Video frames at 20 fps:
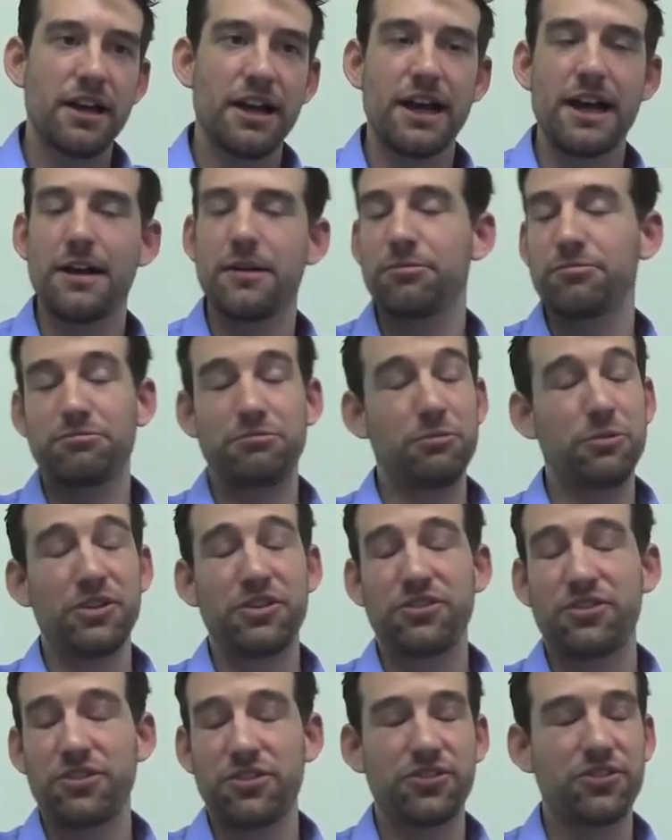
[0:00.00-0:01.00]
I
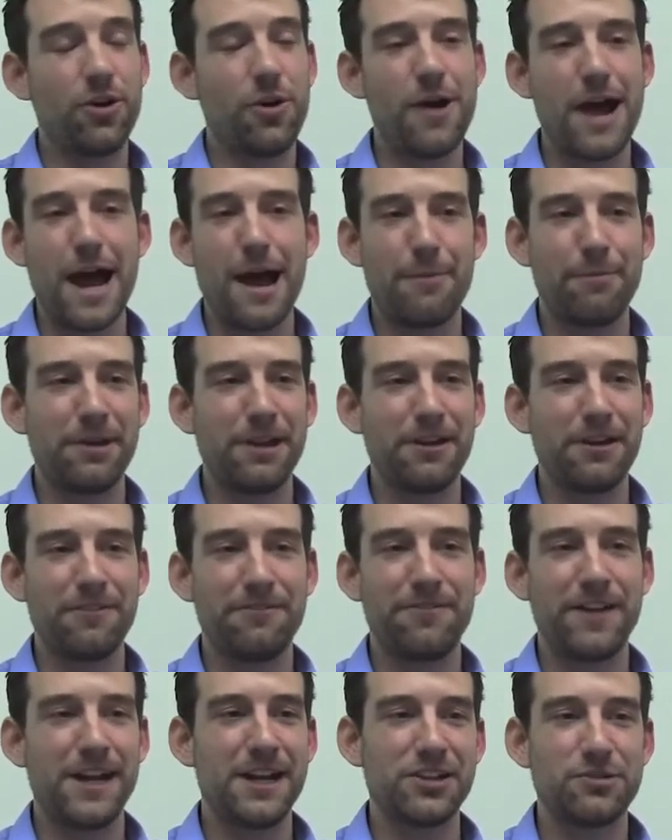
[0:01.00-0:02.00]
was so happy to
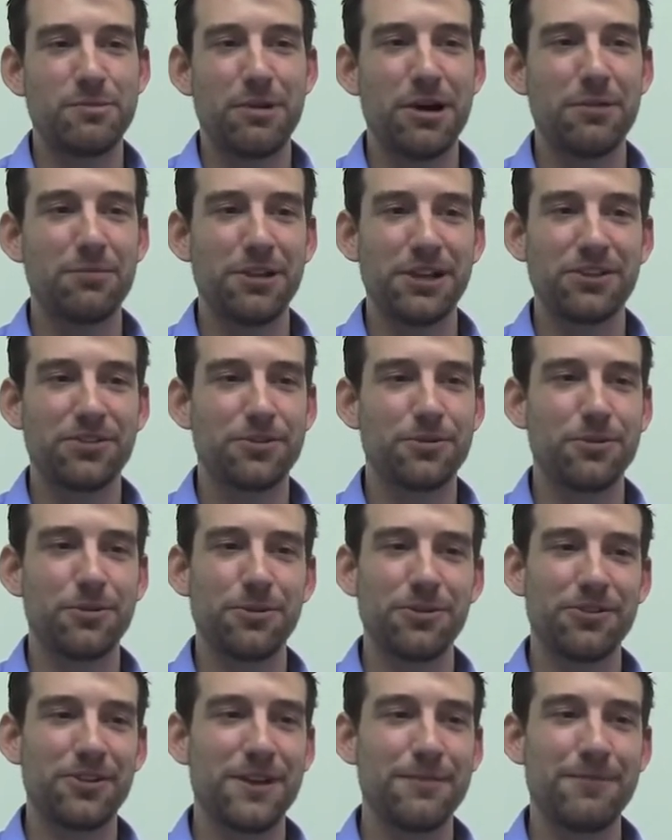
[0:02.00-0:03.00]
finish public
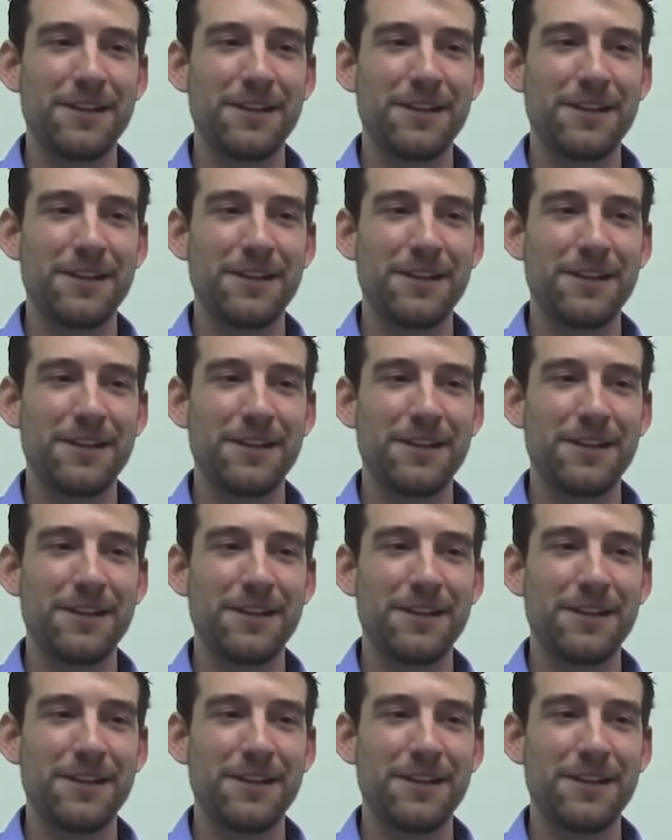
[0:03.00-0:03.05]
schools.